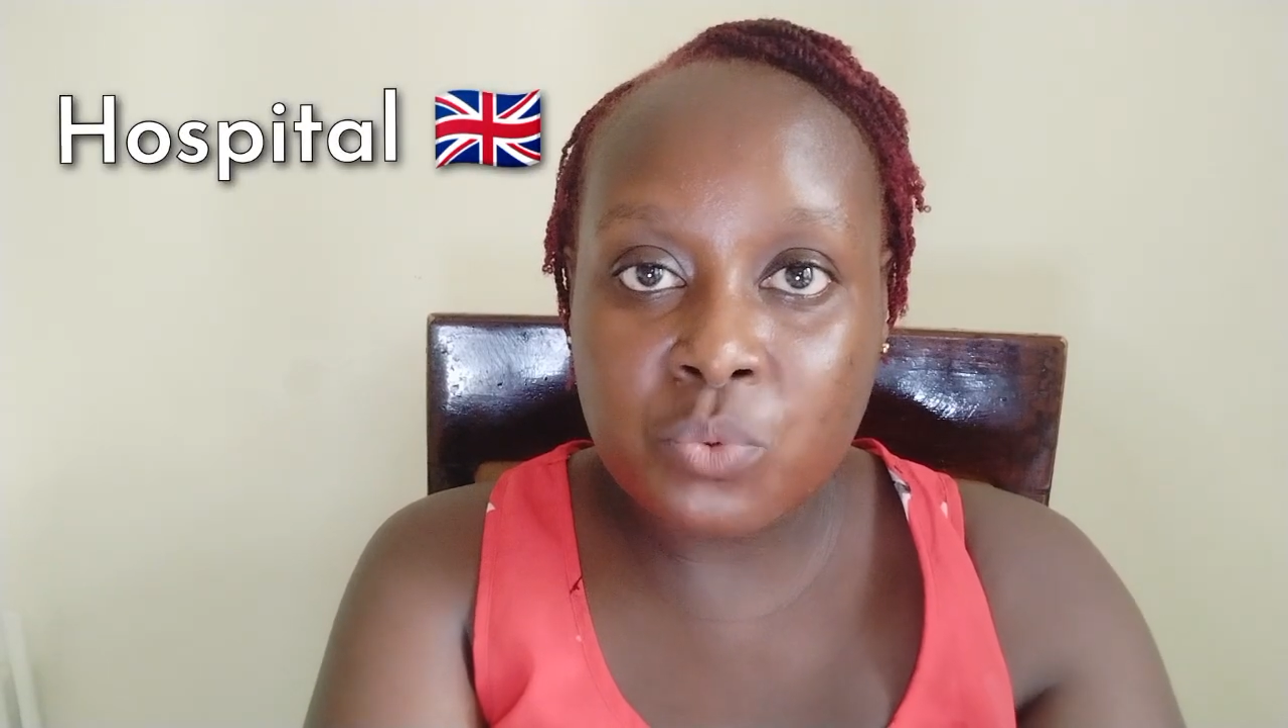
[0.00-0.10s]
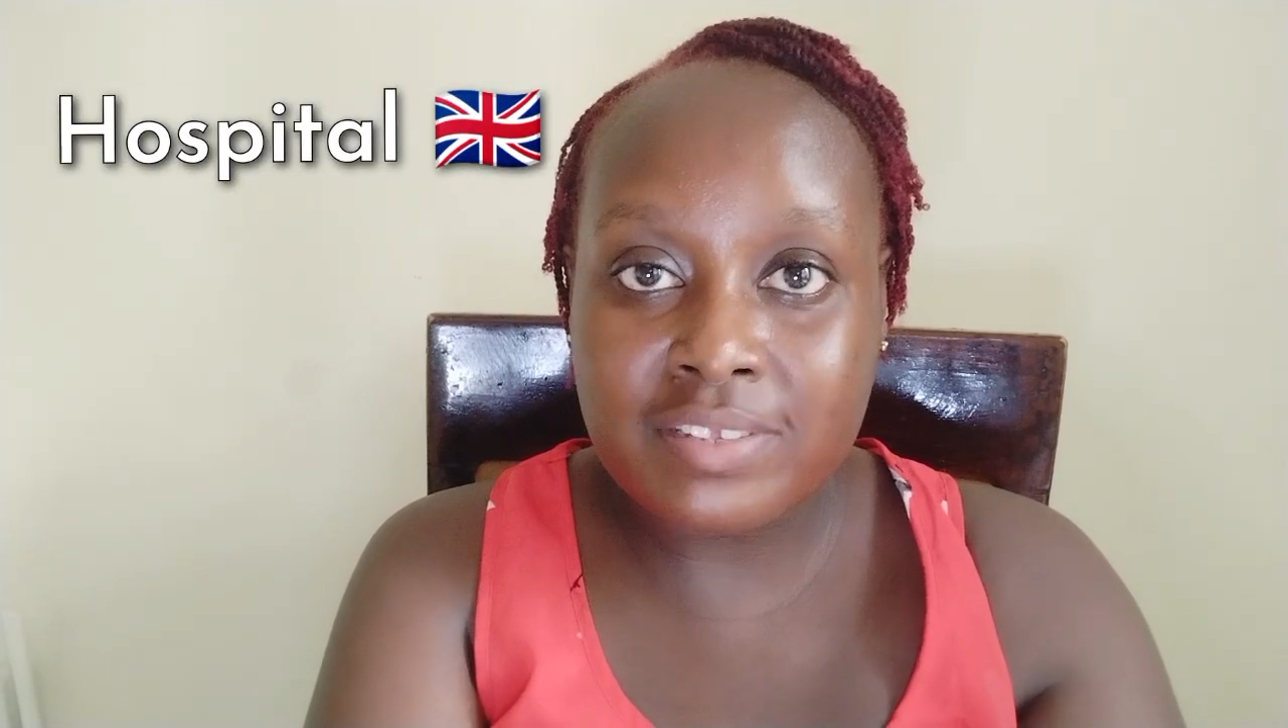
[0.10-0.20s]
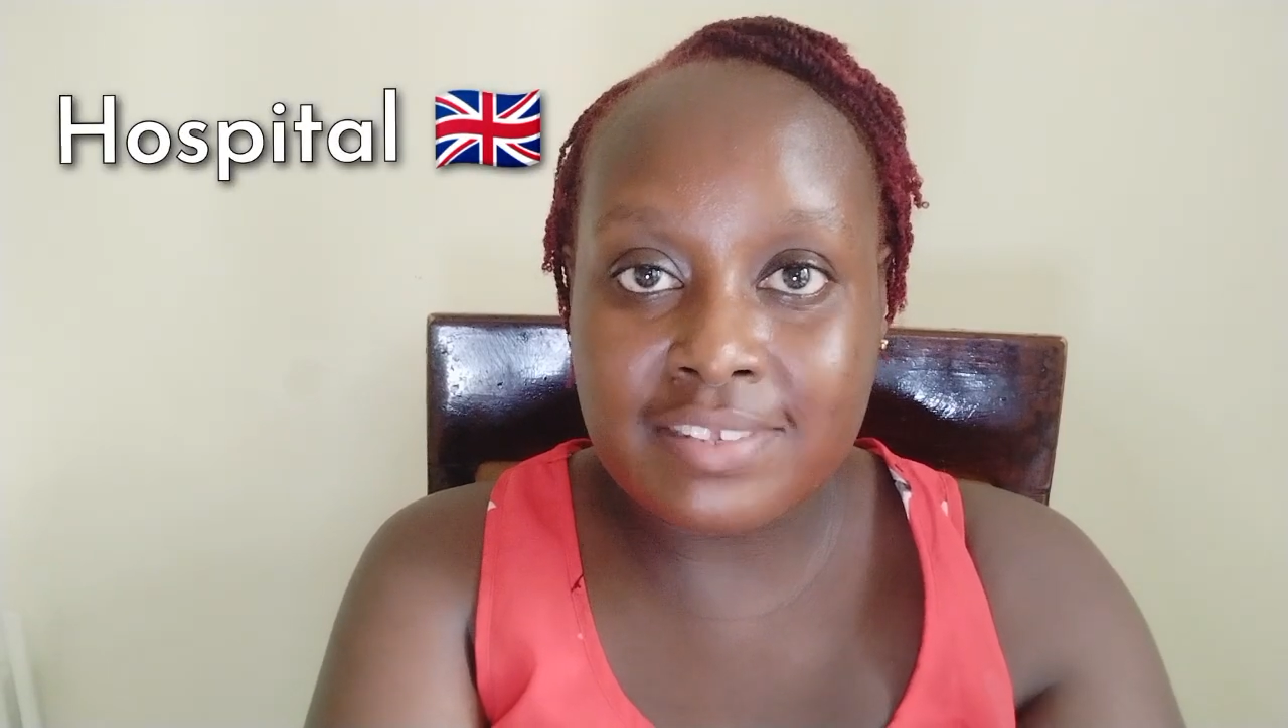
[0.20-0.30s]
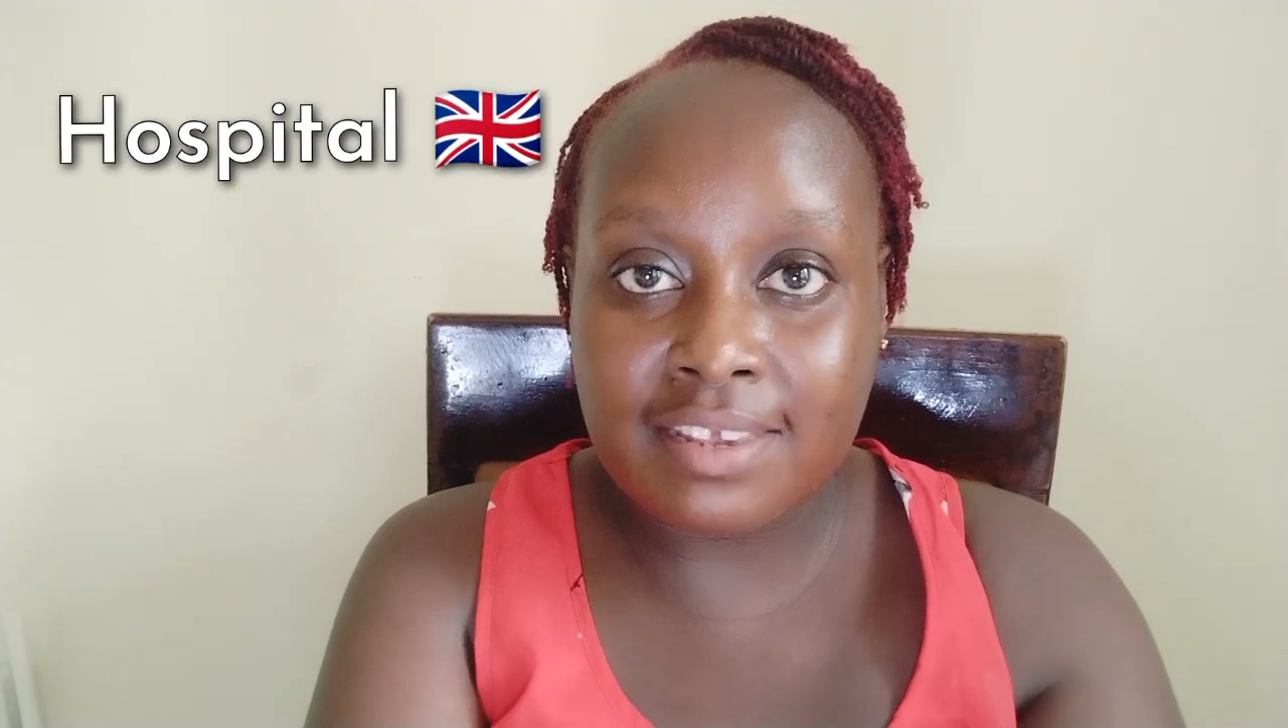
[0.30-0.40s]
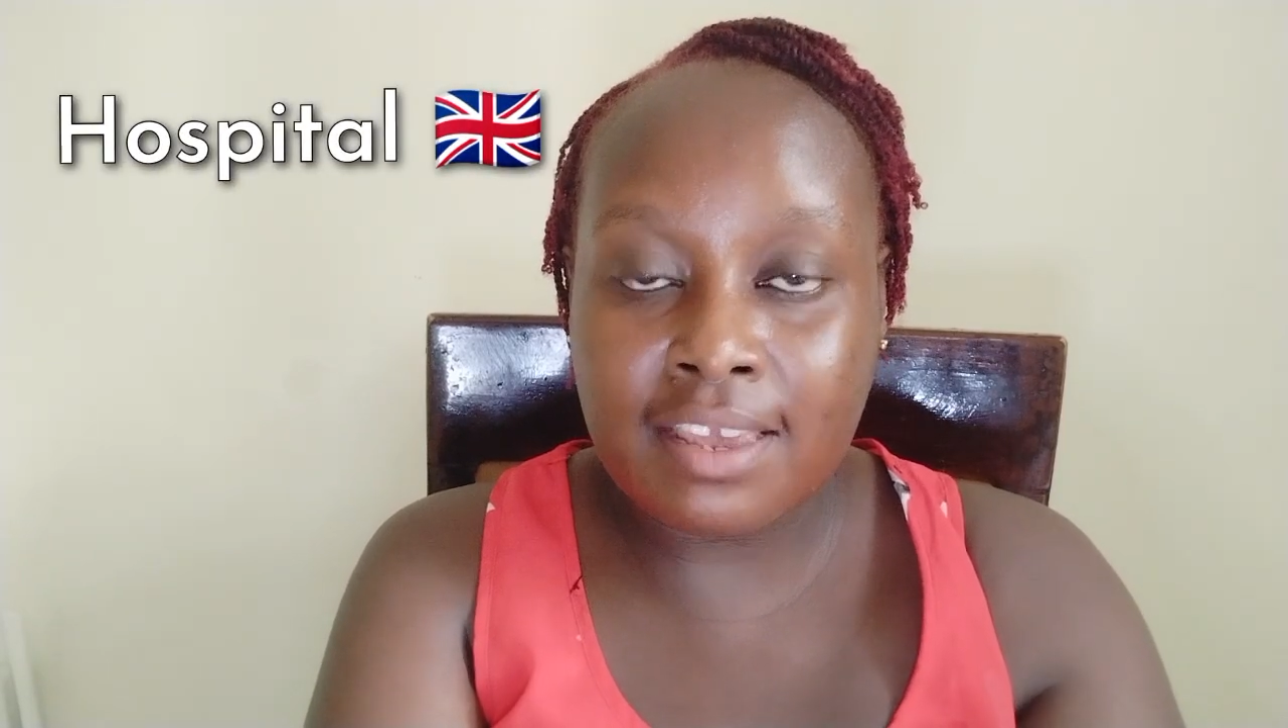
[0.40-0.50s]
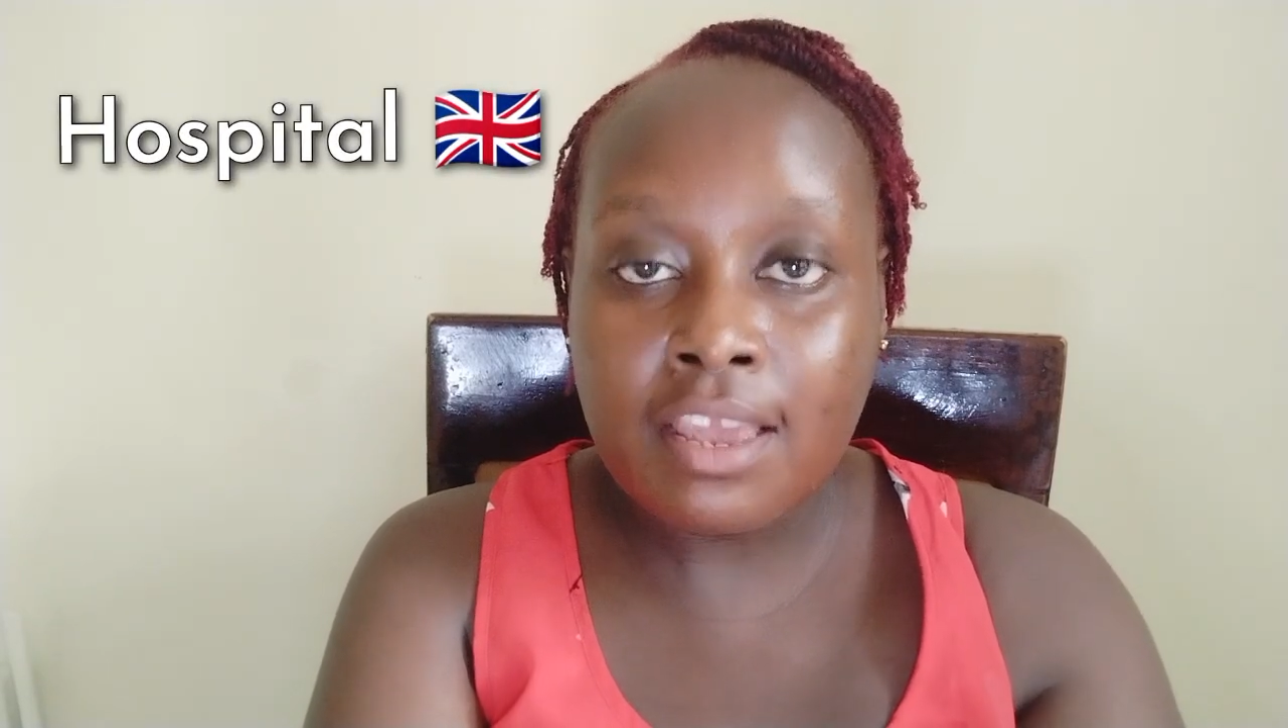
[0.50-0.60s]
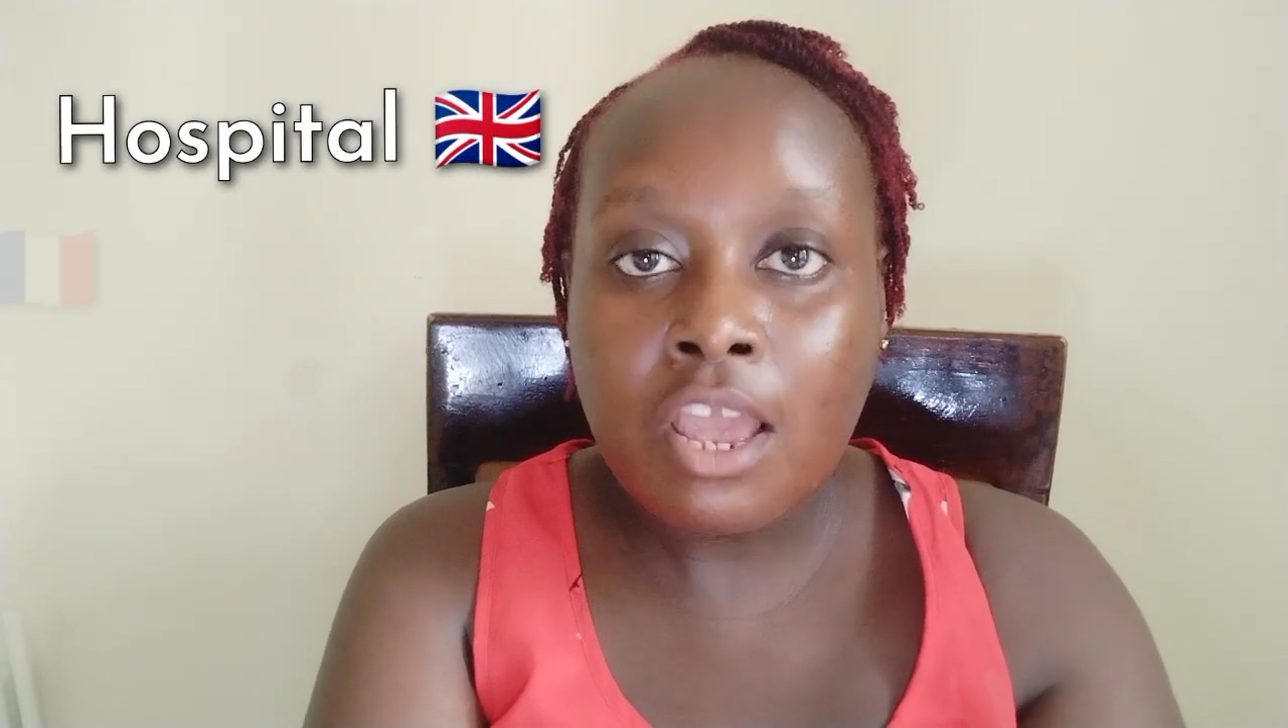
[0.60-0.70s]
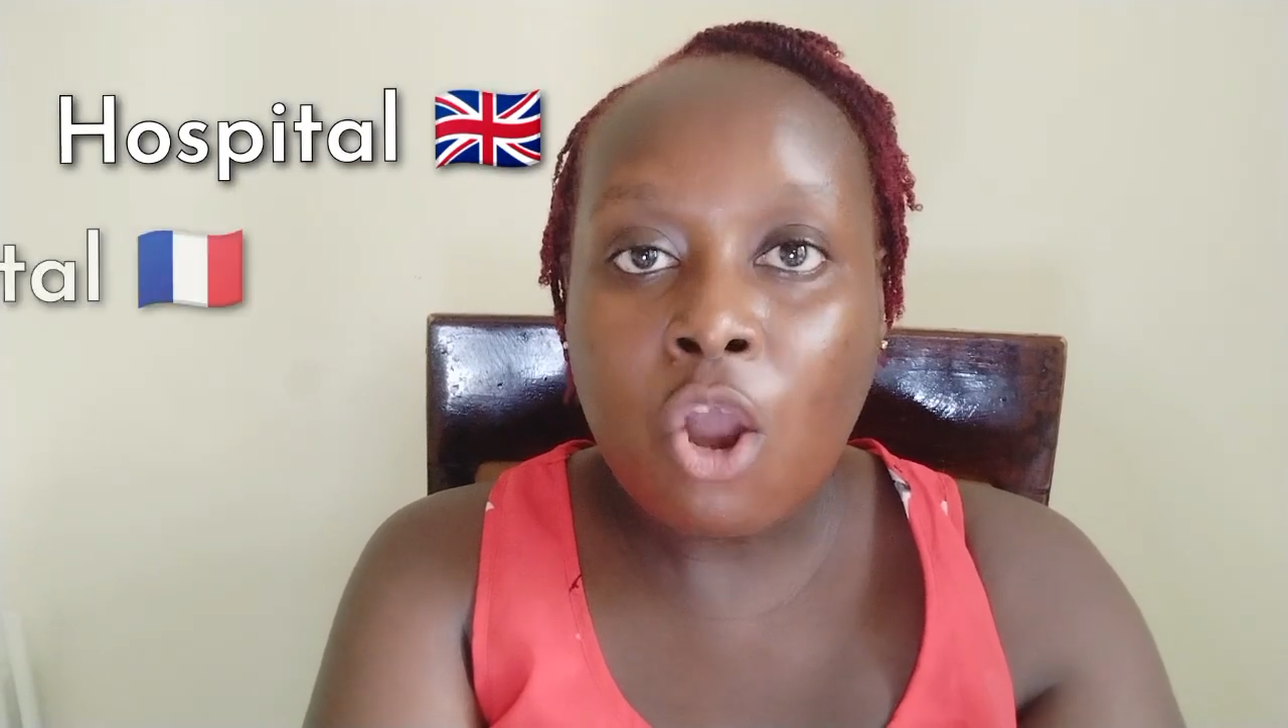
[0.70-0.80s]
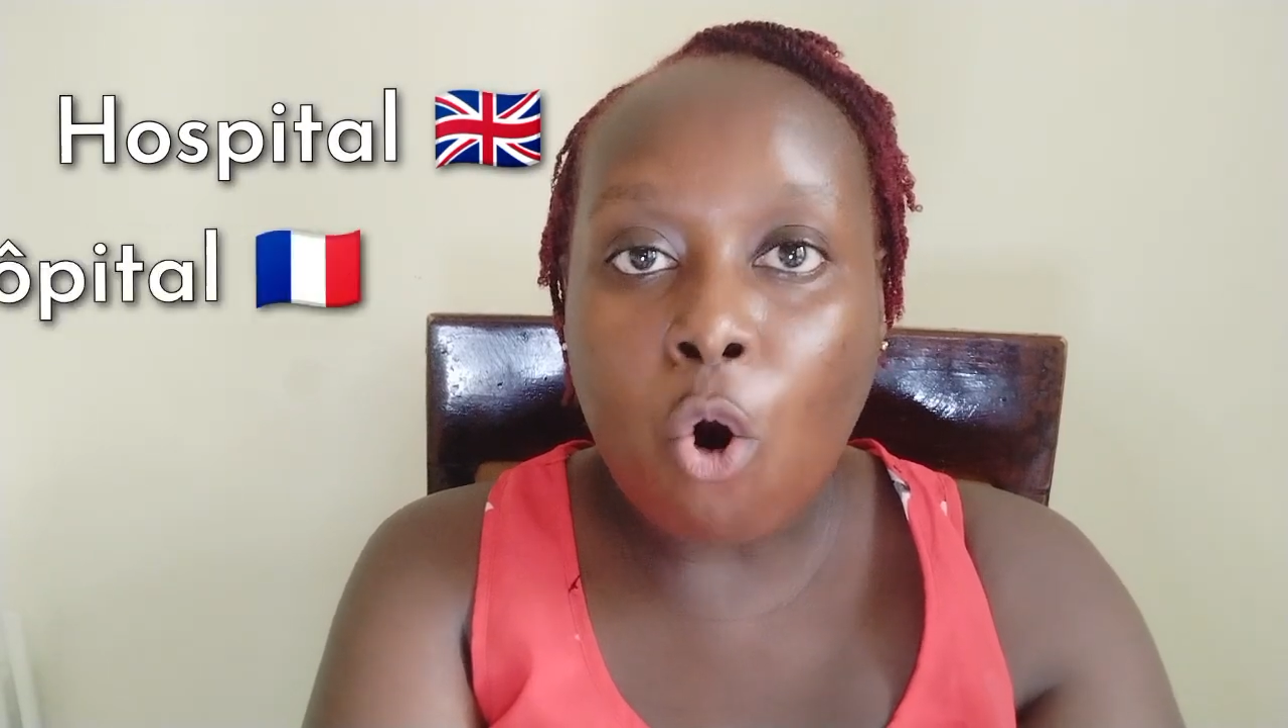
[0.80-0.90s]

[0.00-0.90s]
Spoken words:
we say